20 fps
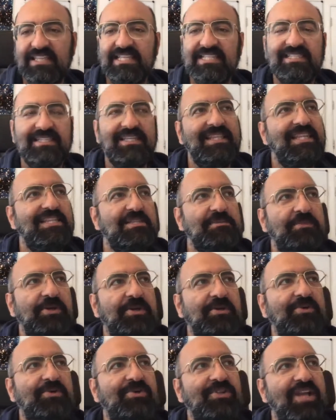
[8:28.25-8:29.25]
There's a
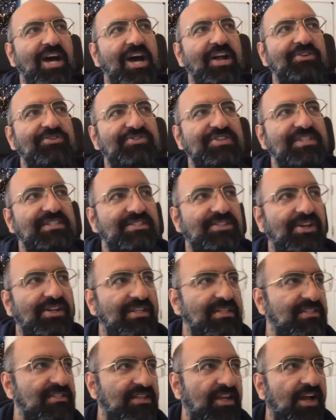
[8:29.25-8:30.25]
book called
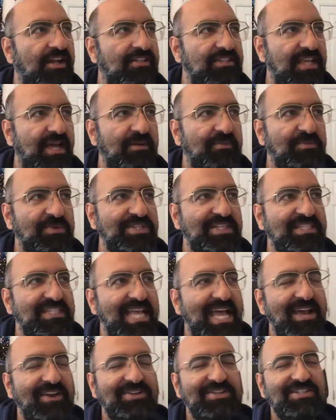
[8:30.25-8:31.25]
$100 Startup, which is
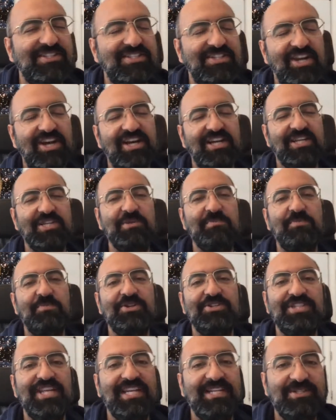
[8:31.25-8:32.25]
how to start a new
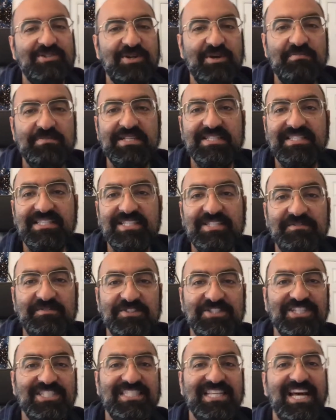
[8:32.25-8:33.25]
project or a business
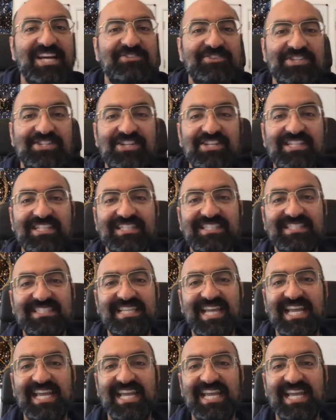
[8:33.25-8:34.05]
for just $100.